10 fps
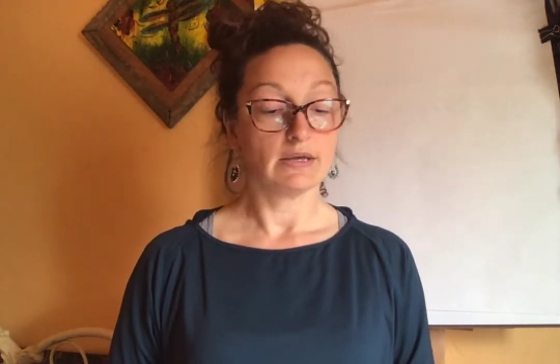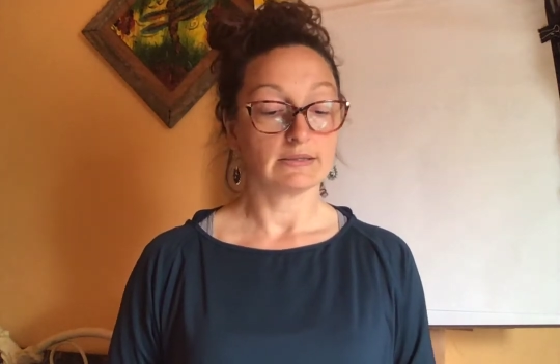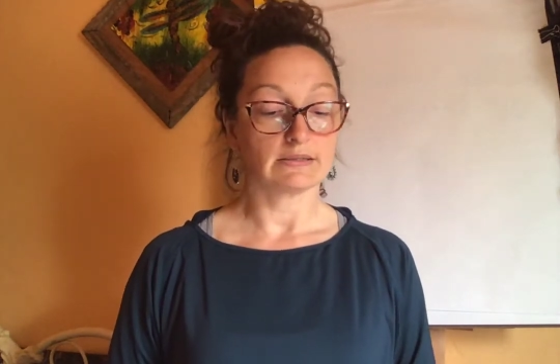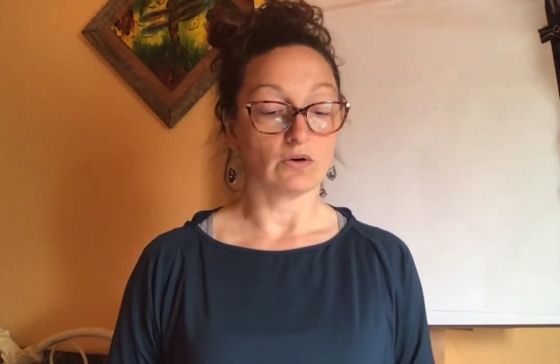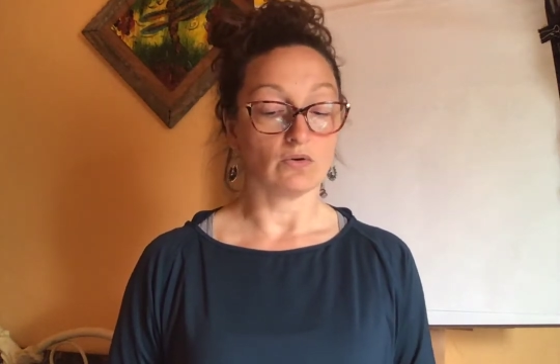
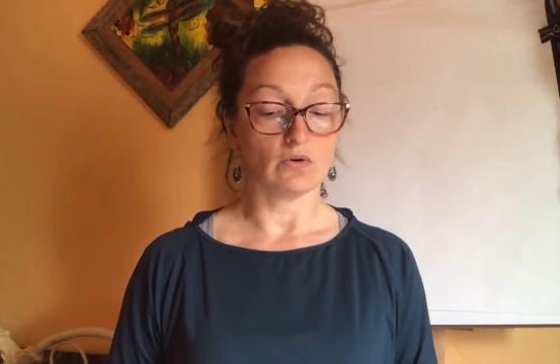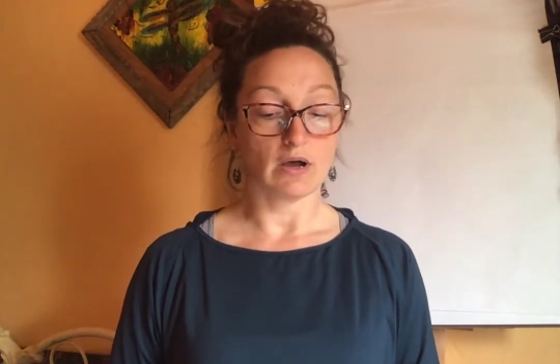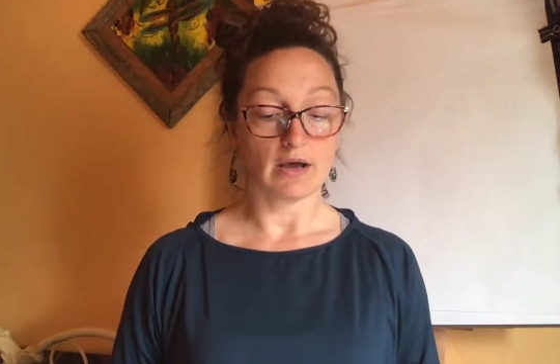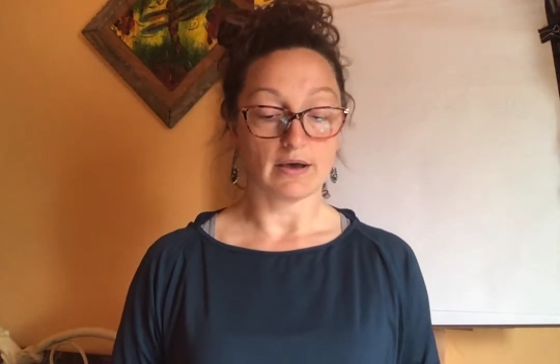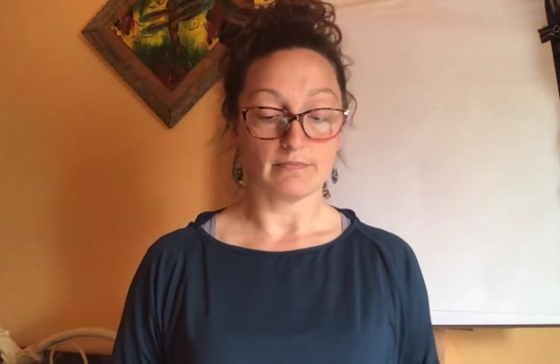So,
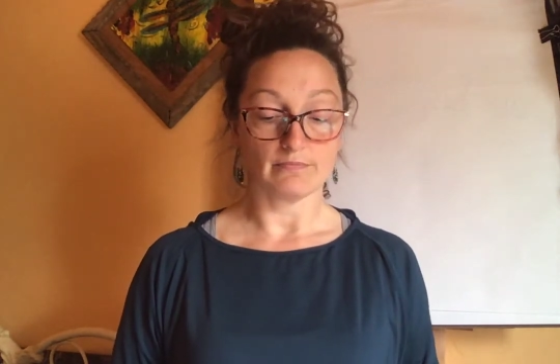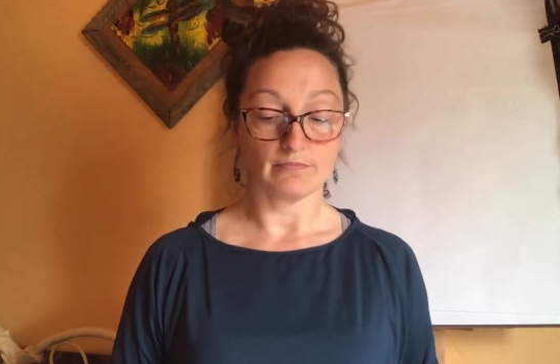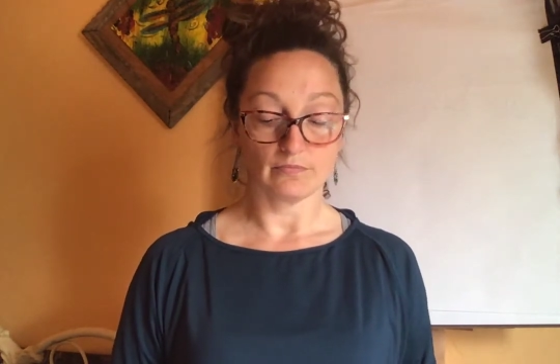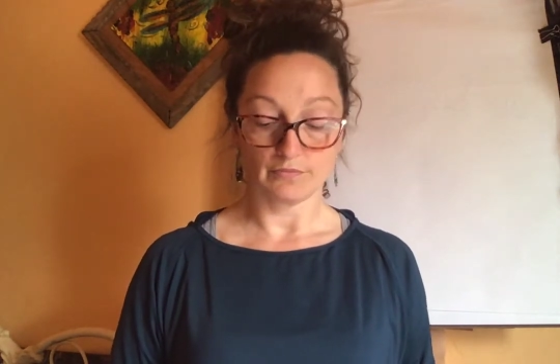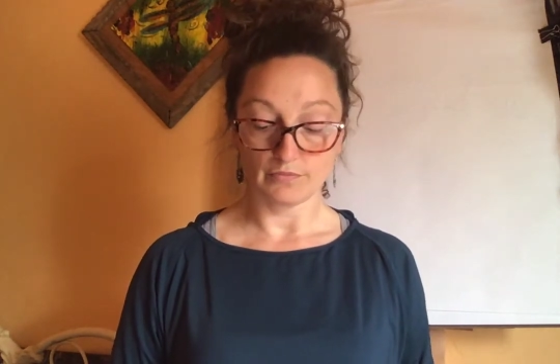
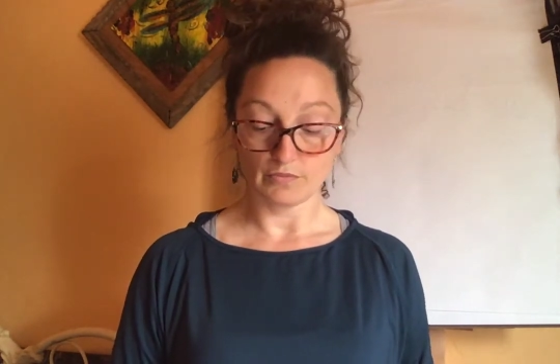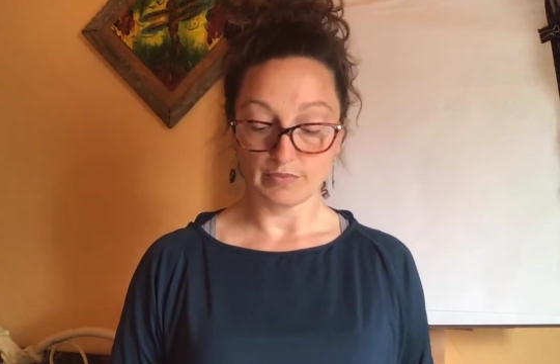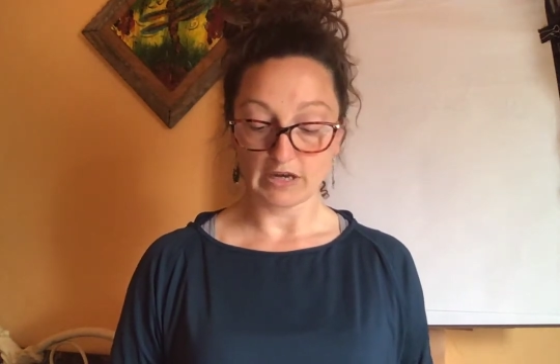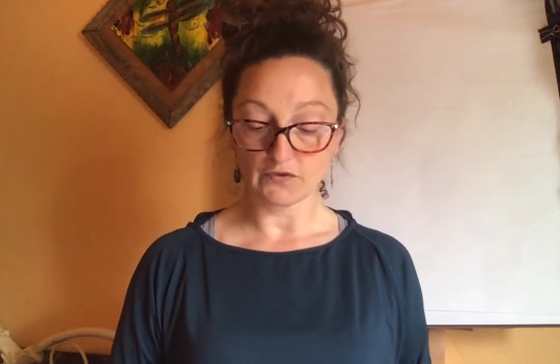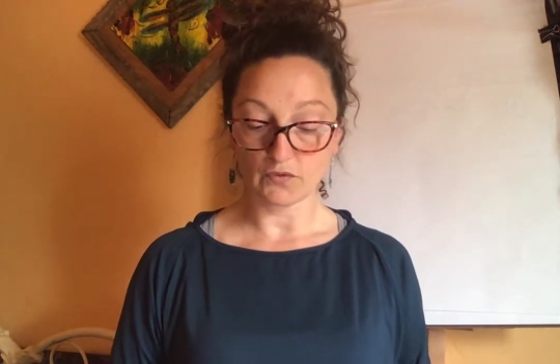
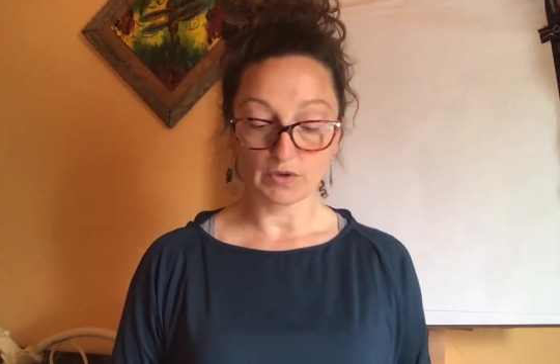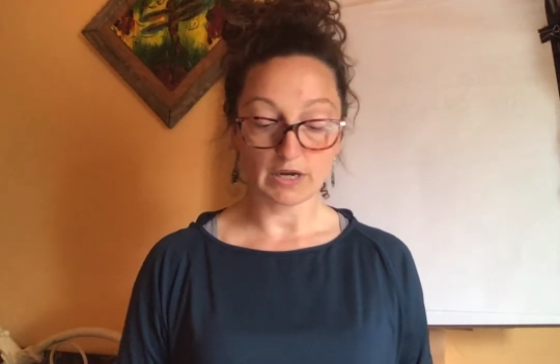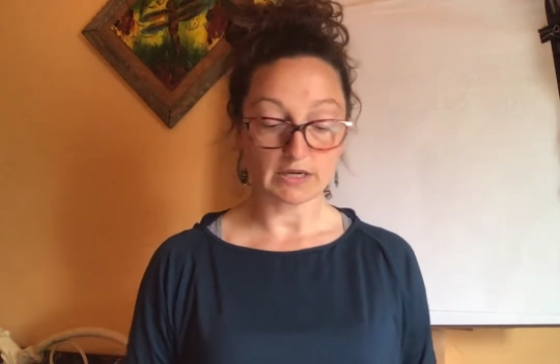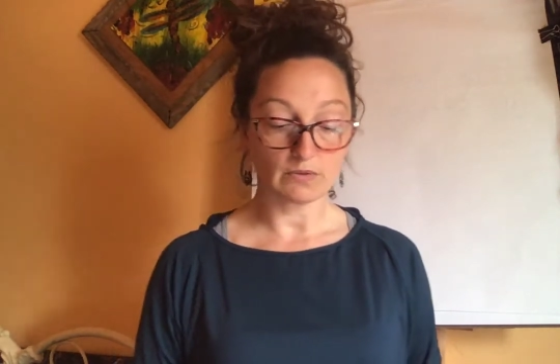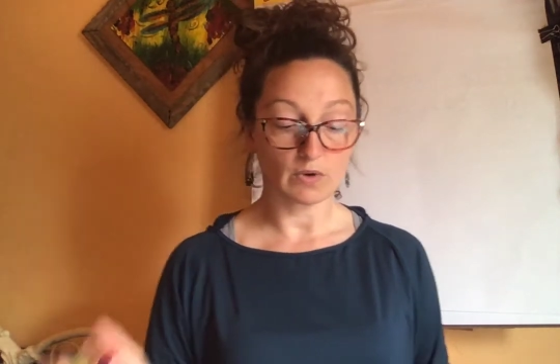page
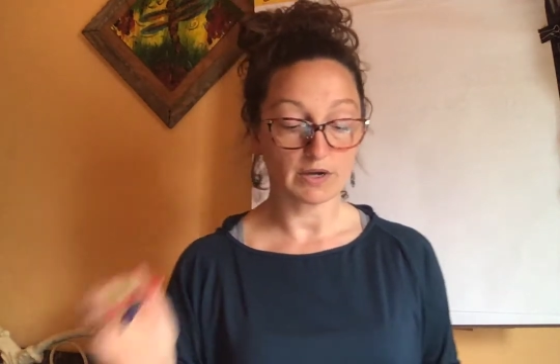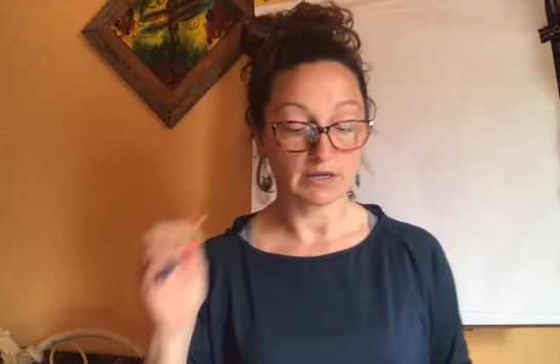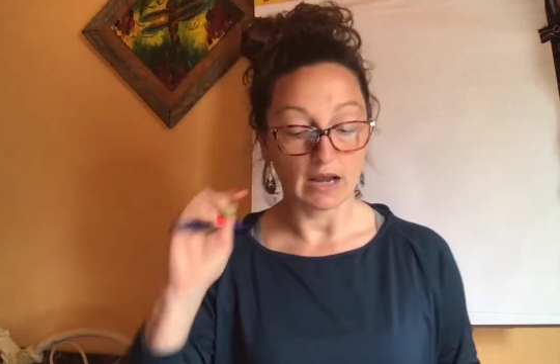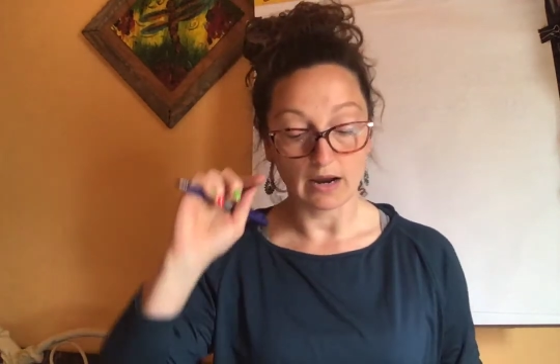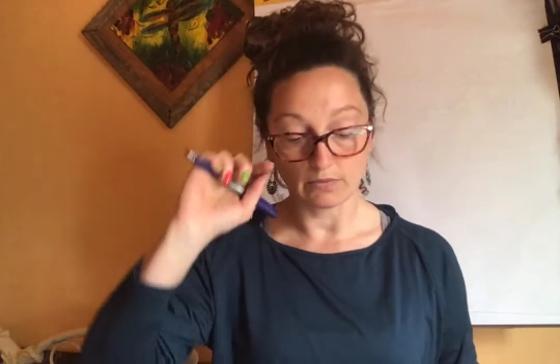491, and
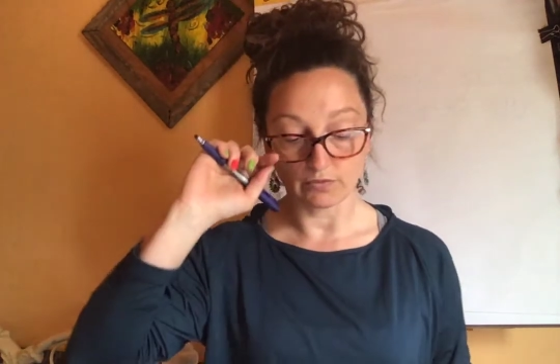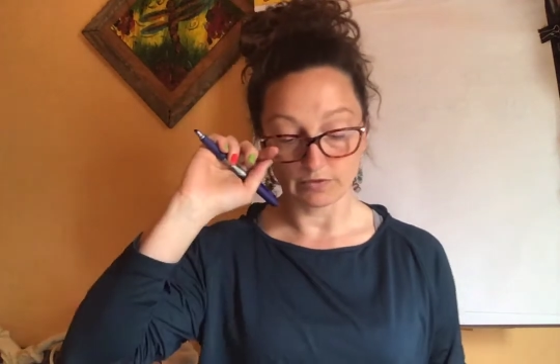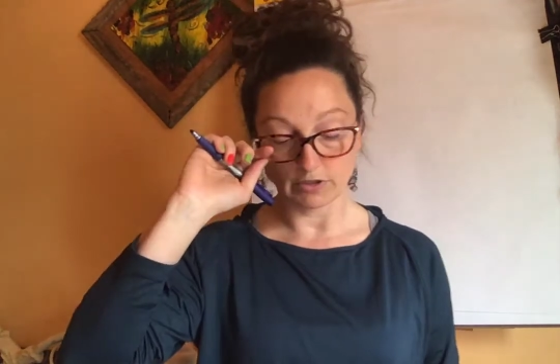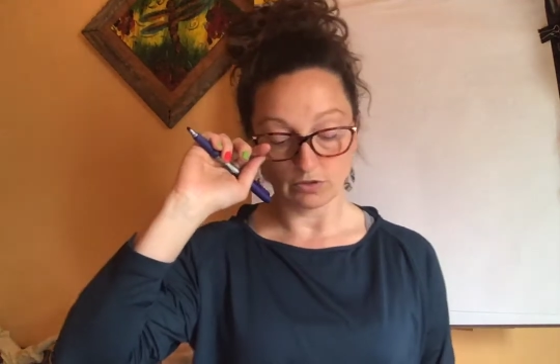I will read you a